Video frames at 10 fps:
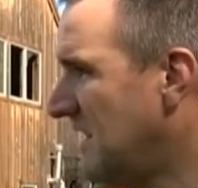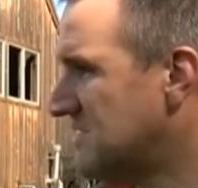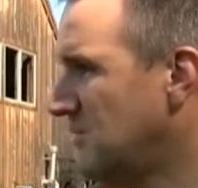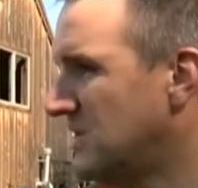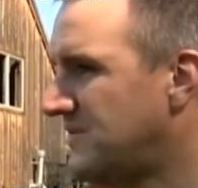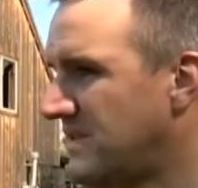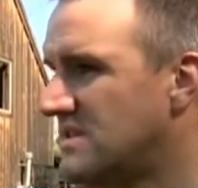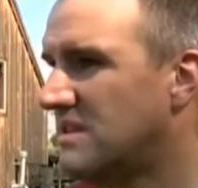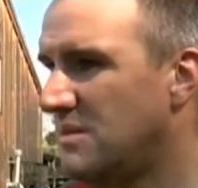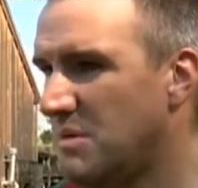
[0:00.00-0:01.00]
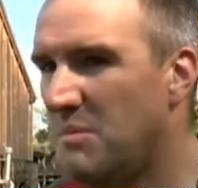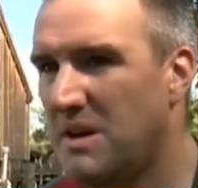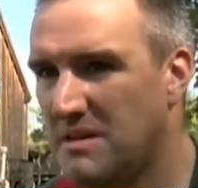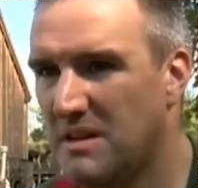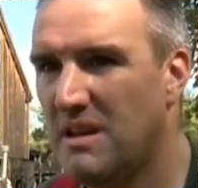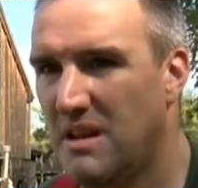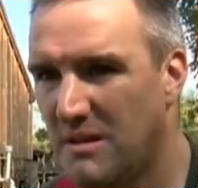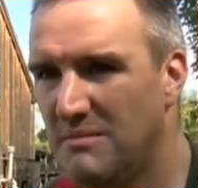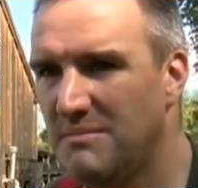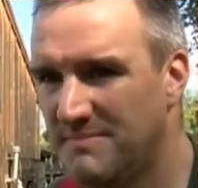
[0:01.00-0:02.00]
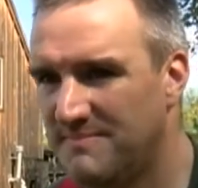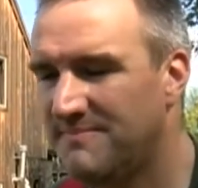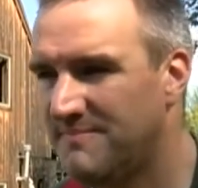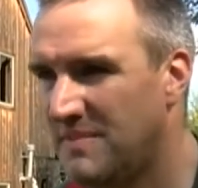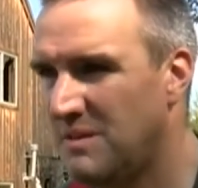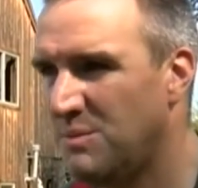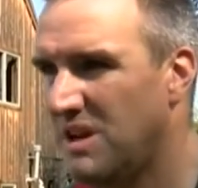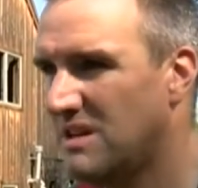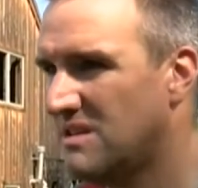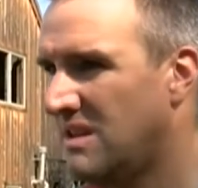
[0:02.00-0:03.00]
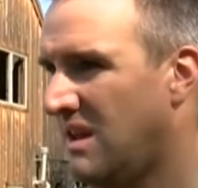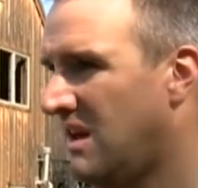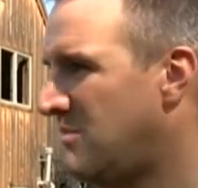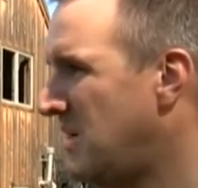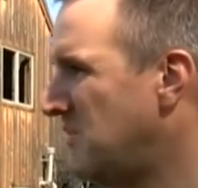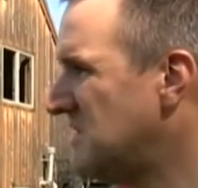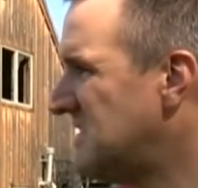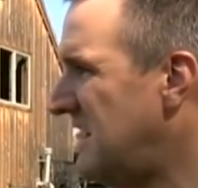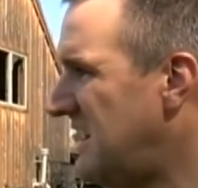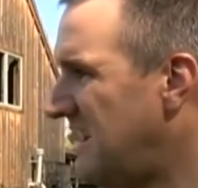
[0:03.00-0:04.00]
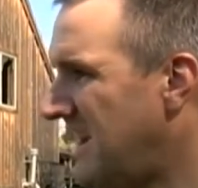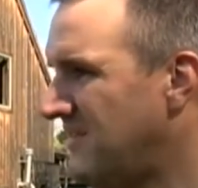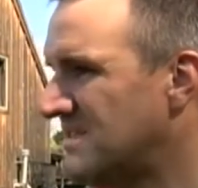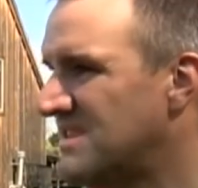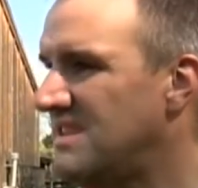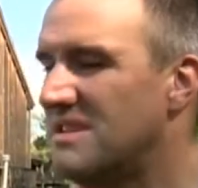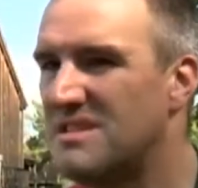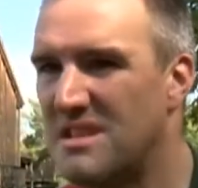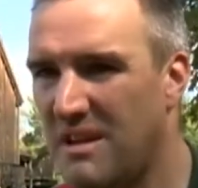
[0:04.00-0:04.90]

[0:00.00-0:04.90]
Not so much physically, but mentally. Yep. You know, we got a lot of members that haven't seen this